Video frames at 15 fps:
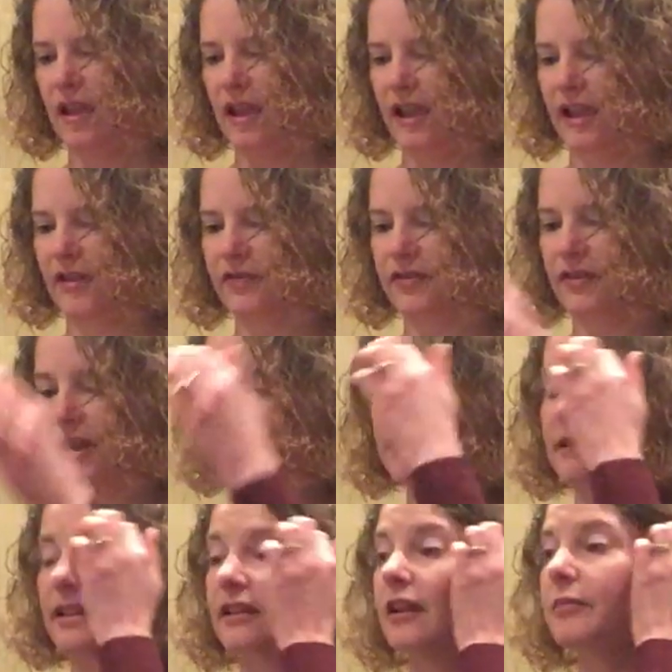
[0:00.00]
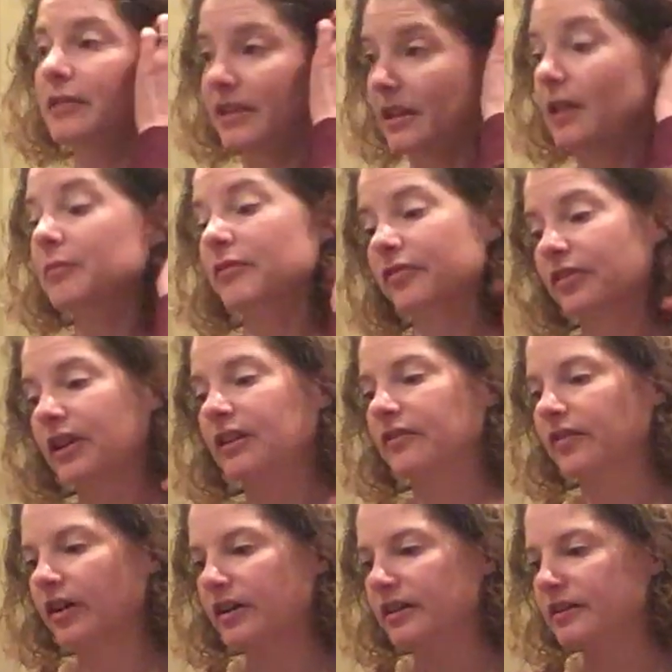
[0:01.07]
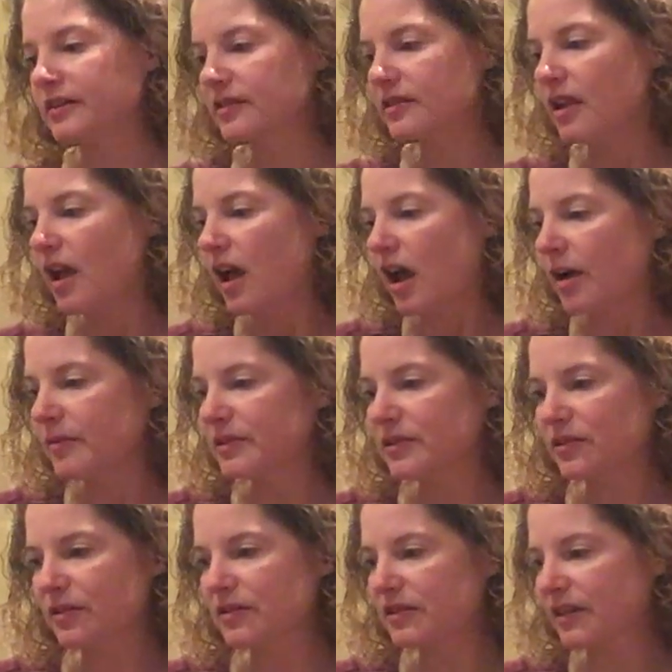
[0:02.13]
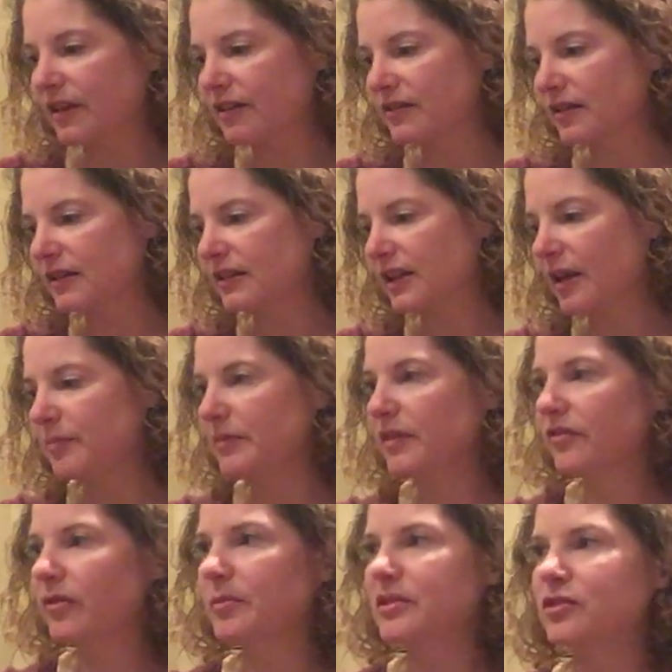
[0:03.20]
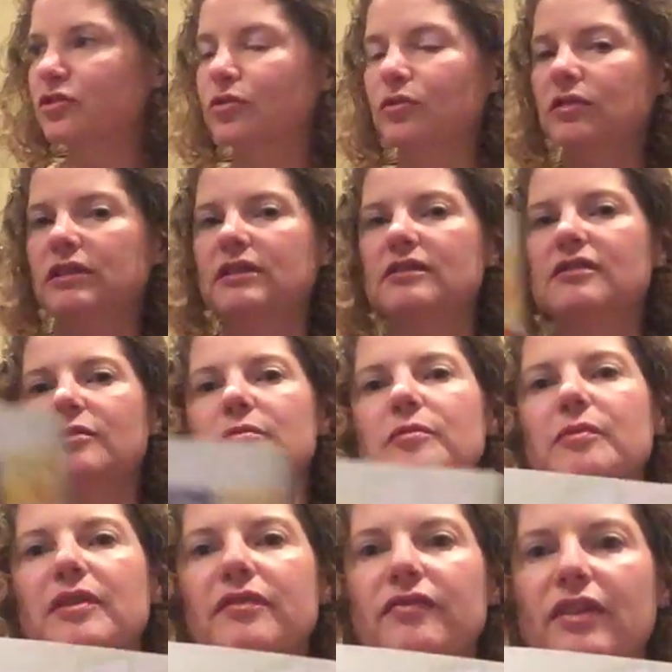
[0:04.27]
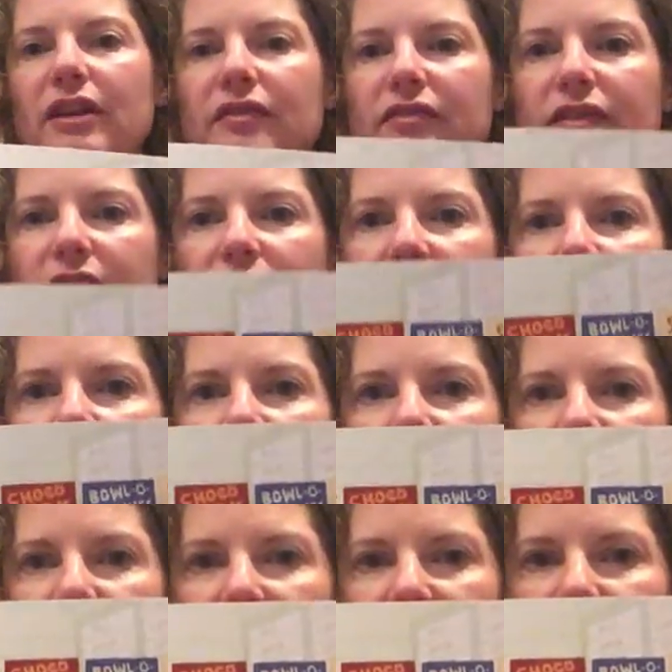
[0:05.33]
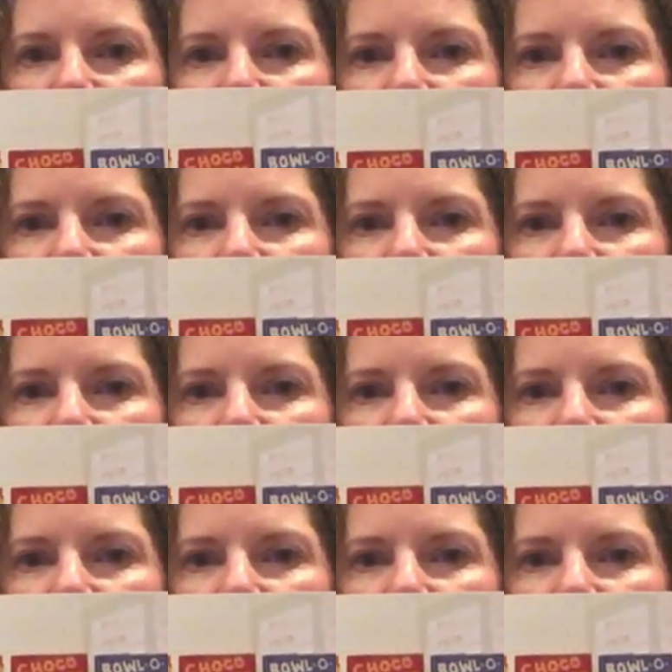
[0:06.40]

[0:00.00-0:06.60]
After that day, I became afraid of heights. I was so scared that it kept me from enjoying some of my favorite things,